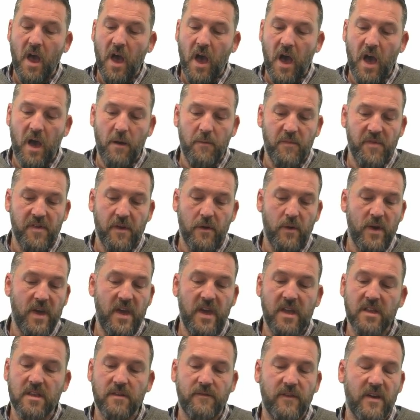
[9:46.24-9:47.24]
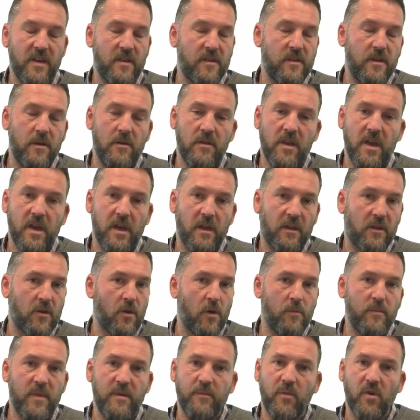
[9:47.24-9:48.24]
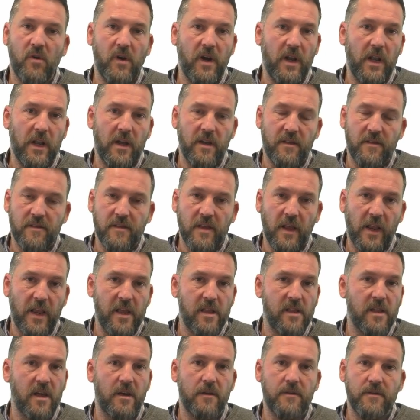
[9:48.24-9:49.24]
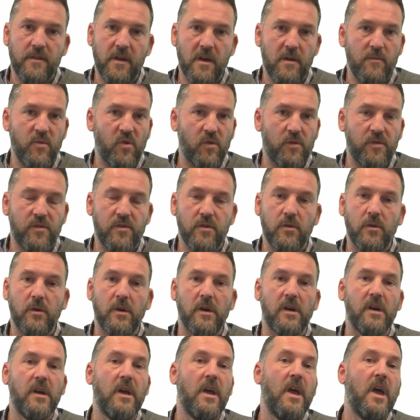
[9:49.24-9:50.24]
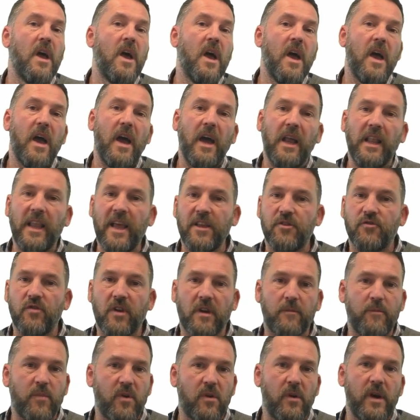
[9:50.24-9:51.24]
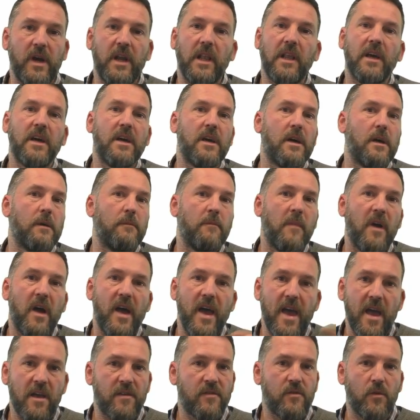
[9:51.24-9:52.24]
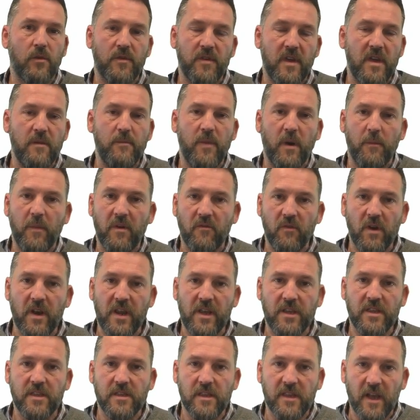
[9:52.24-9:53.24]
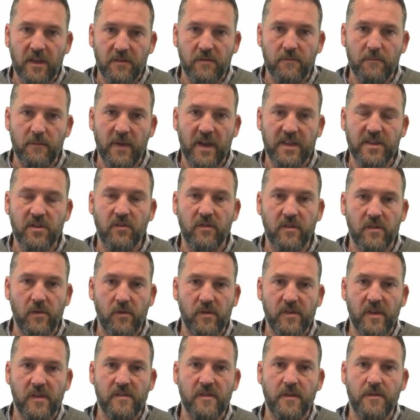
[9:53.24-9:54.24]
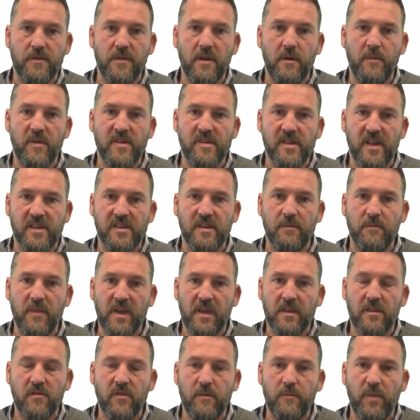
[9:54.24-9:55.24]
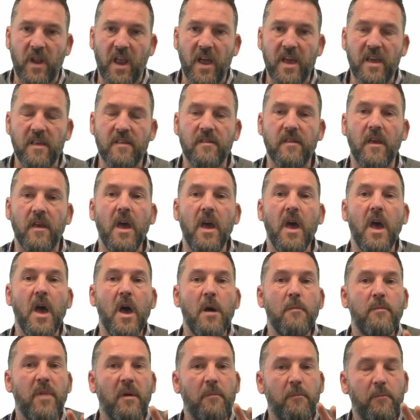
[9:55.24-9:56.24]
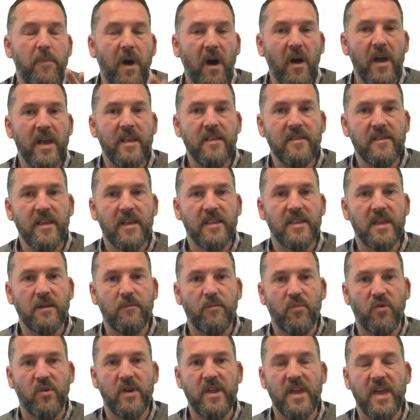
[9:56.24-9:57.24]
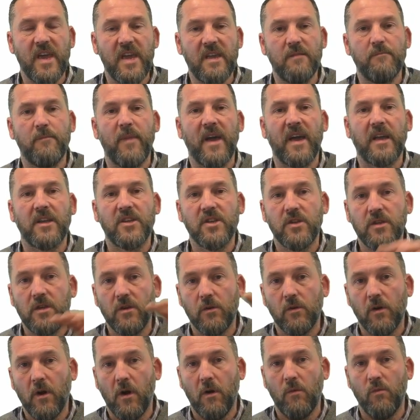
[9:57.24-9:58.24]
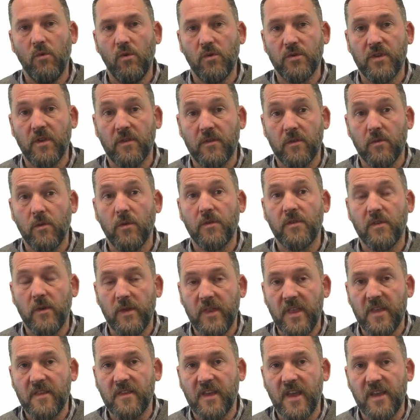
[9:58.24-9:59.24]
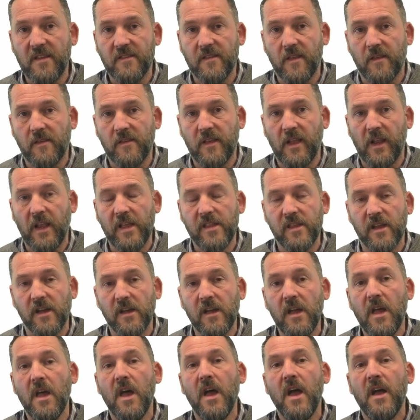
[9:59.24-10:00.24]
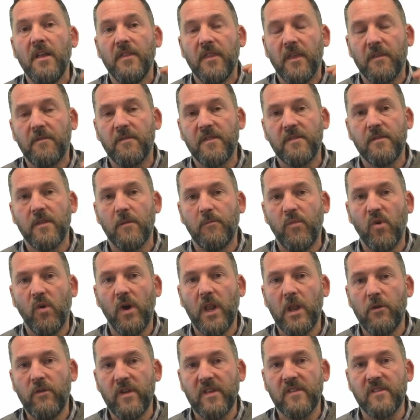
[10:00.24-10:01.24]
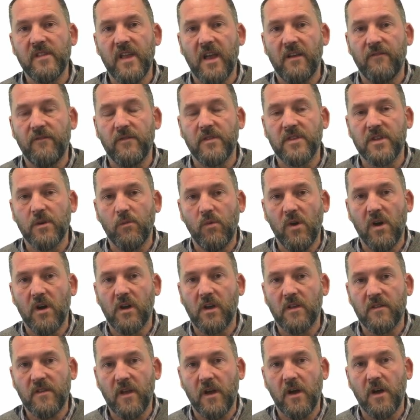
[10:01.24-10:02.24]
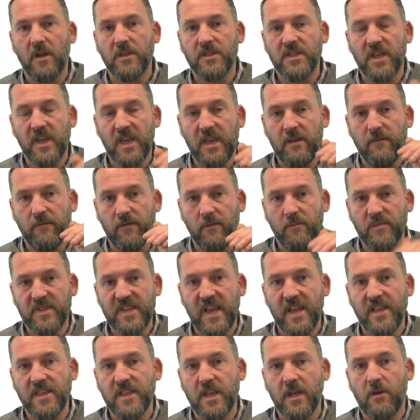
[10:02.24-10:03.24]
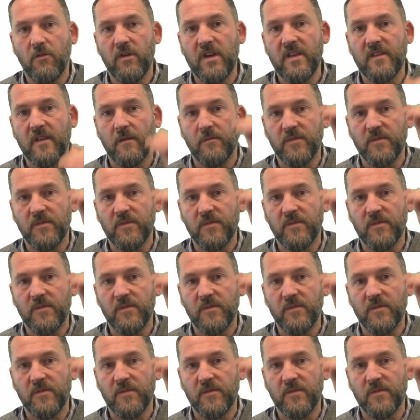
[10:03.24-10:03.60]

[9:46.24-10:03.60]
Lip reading: So heat interface unit, combi boiler, cylinder, thermal store, electric boiler, air source heat pump, it really doesn't matter as long as there's a thermostatic mixer in place. but by sending preheat back to your hot water source, so in this case the cylinder, the boiler isn't having to work as hard to heat from 10 degrees up to